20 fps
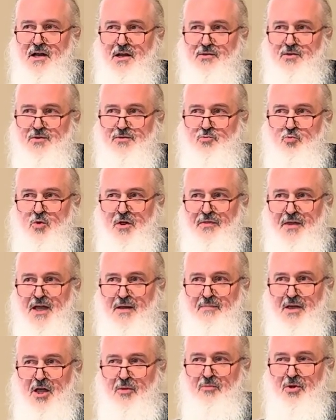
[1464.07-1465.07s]
The, the one thing
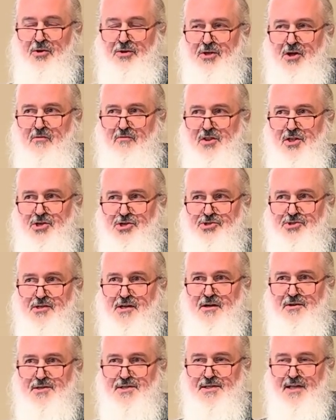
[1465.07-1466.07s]
about Moldova that you should
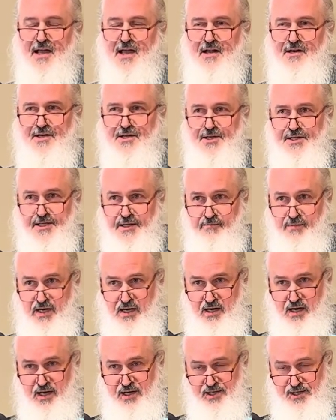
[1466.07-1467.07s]
understand is that
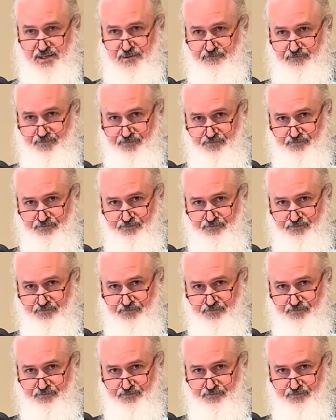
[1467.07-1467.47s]
because